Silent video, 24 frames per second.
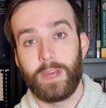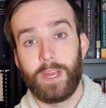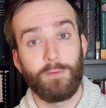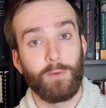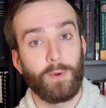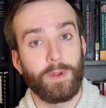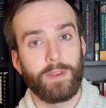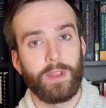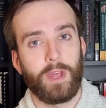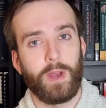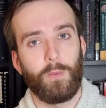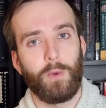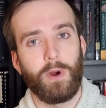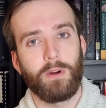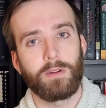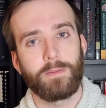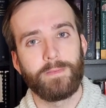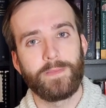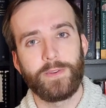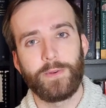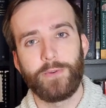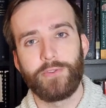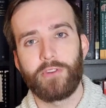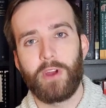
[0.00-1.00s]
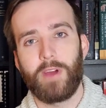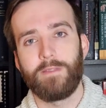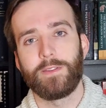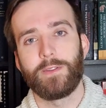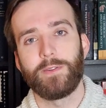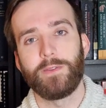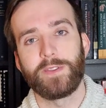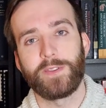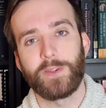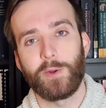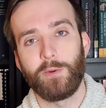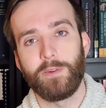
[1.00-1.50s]
Hey everyone, and welcome to Travel
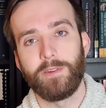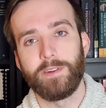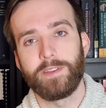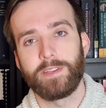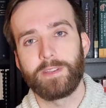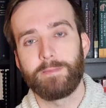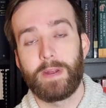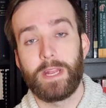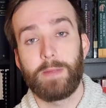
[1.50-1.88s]
Through Stories.